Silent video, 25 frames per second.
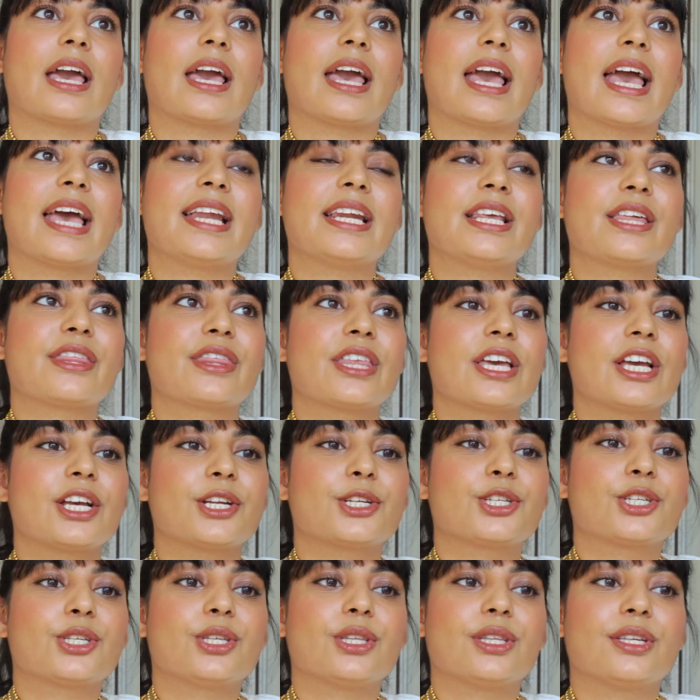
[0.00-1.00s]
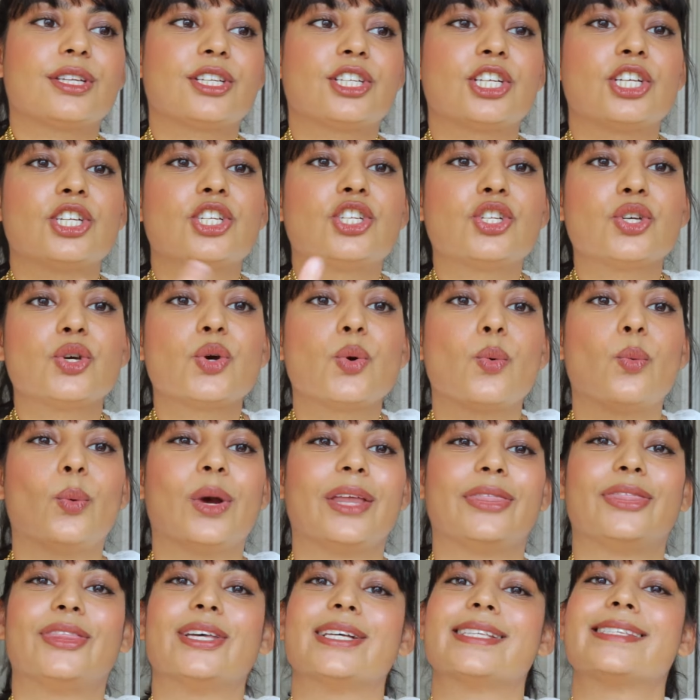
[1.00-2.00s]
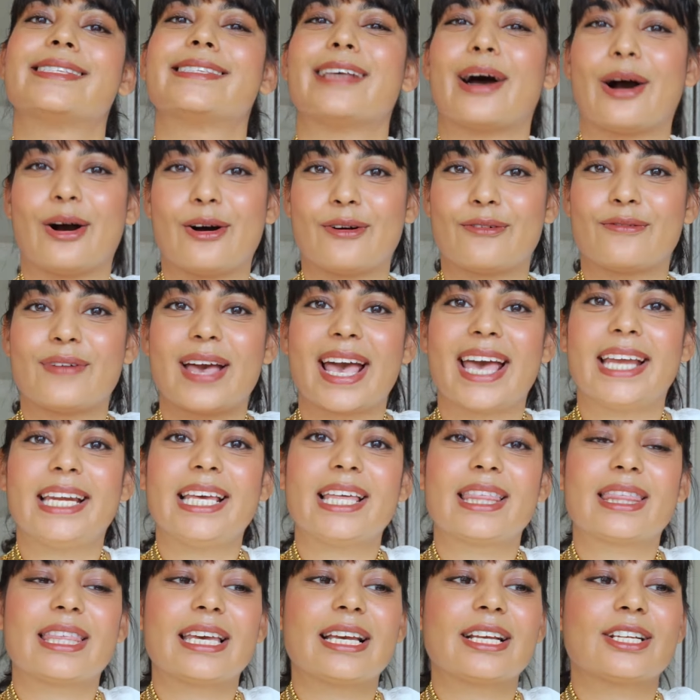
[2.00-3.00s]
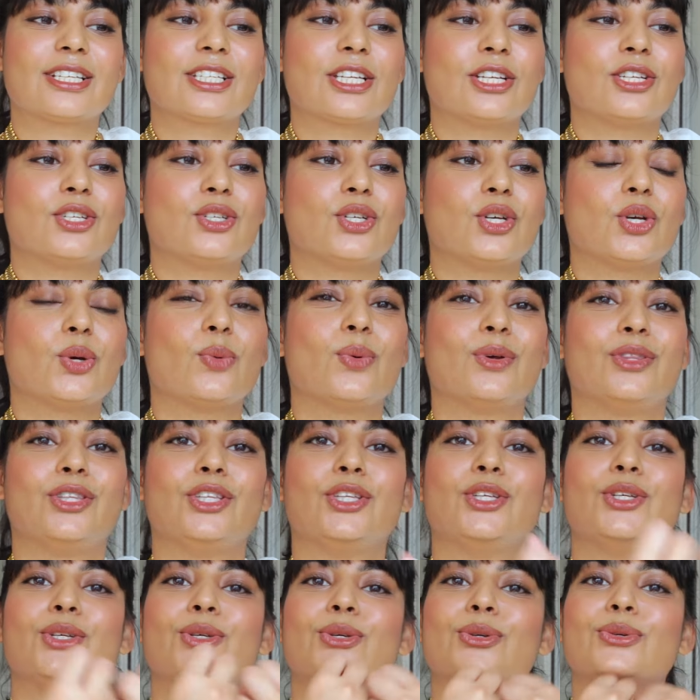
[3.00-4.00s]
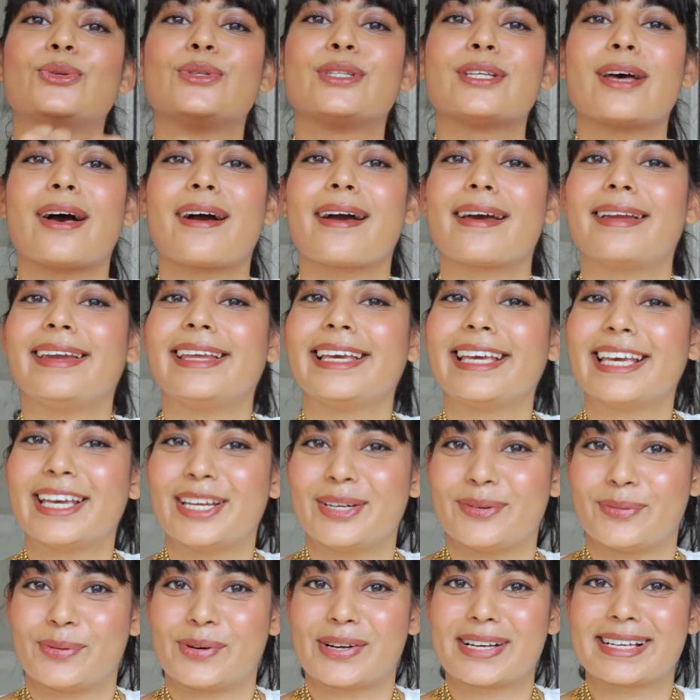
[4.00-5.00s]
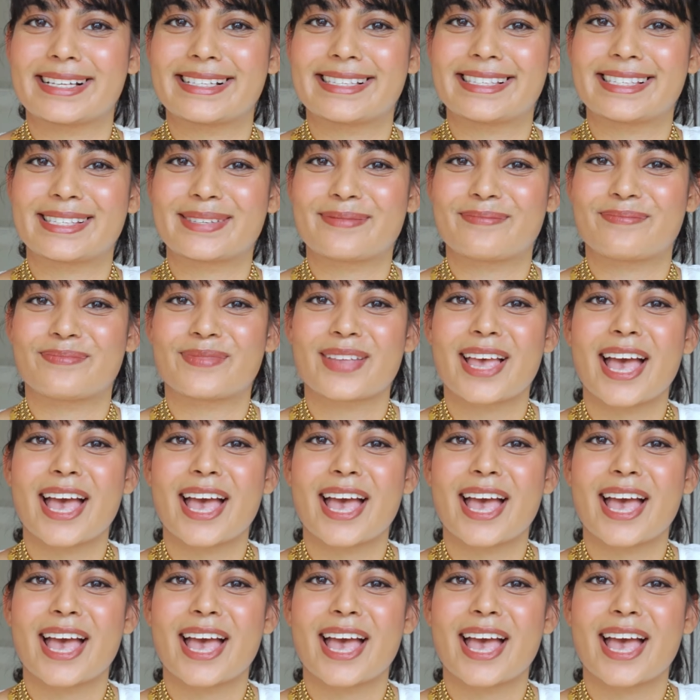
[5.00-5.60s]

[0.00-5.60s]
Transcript: anything to do with the self, anything to do with you turning inwards